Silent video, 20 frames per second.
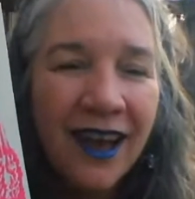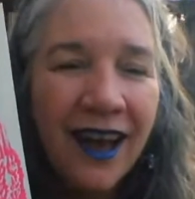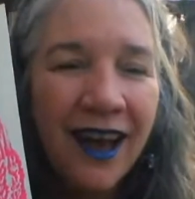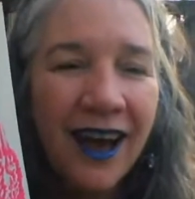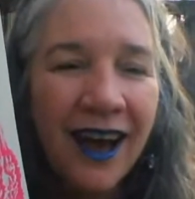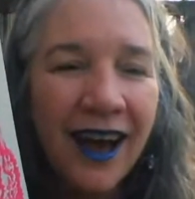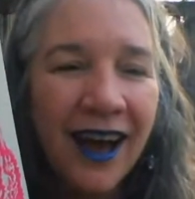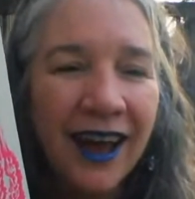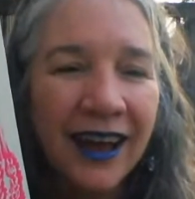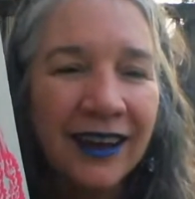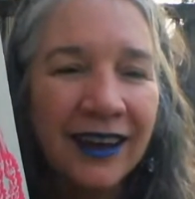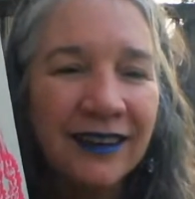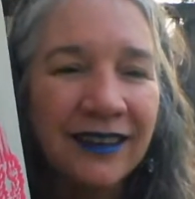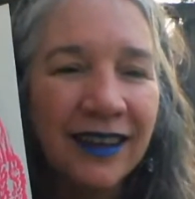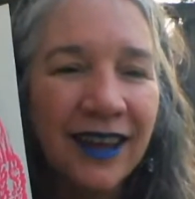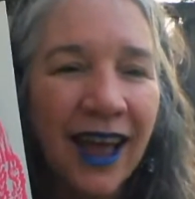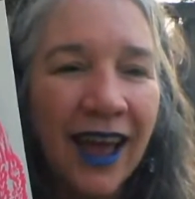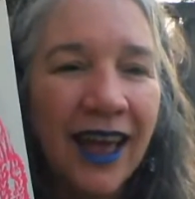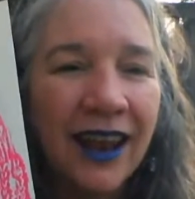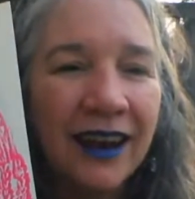I
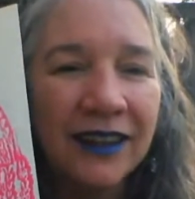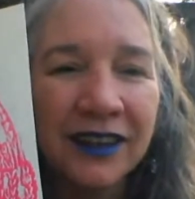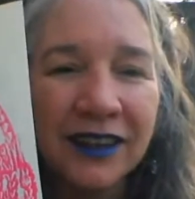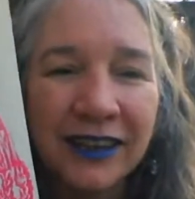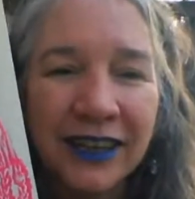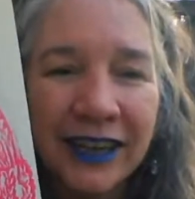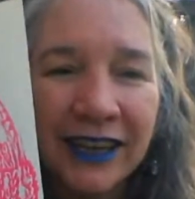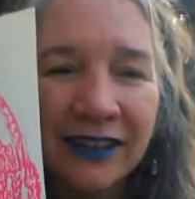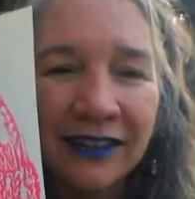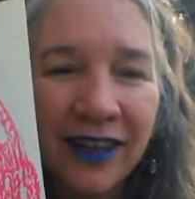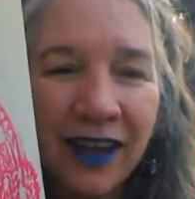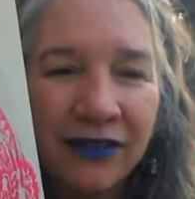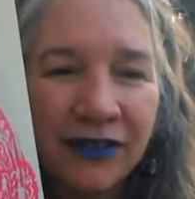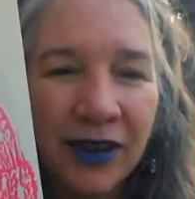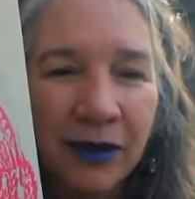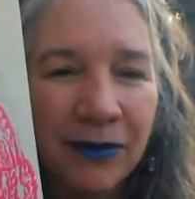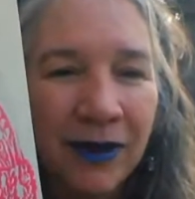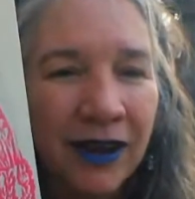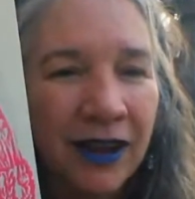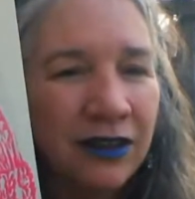had a little ink left,
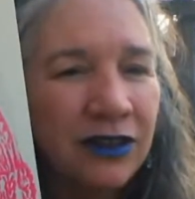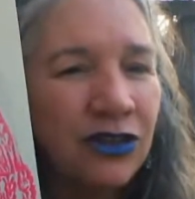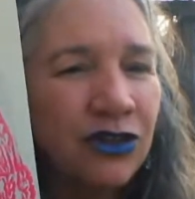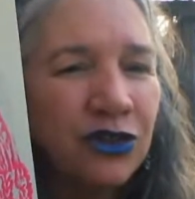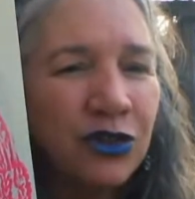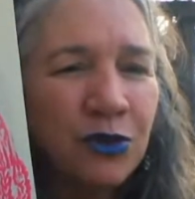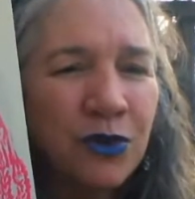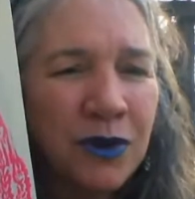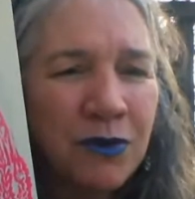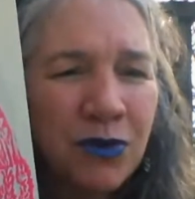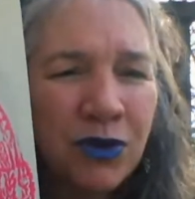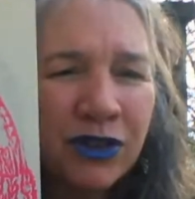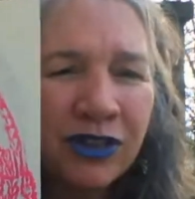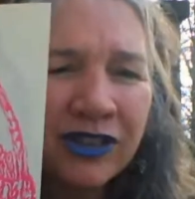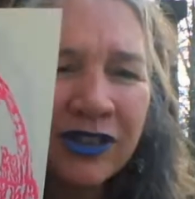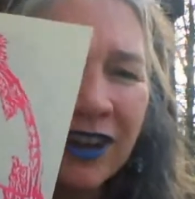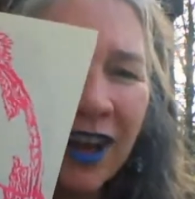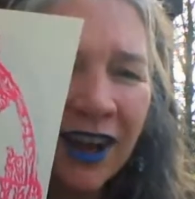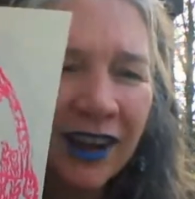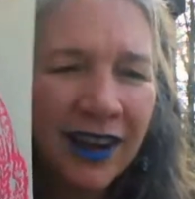and I'm like, I'll just do one more
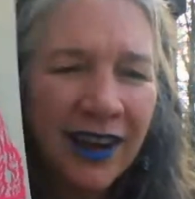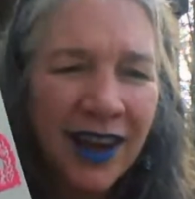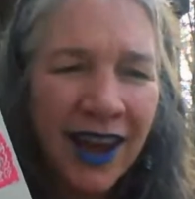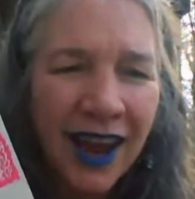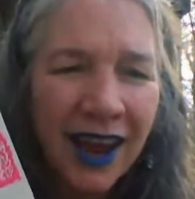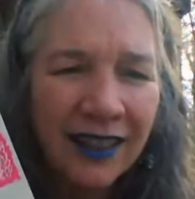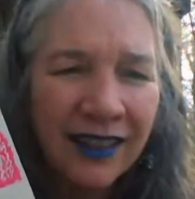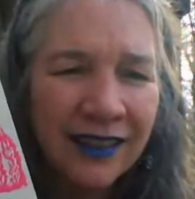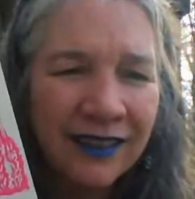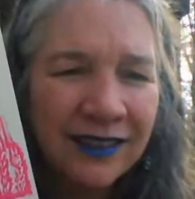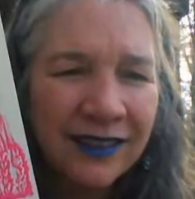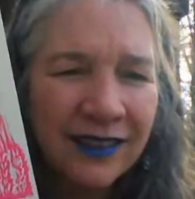stocking hat. Let's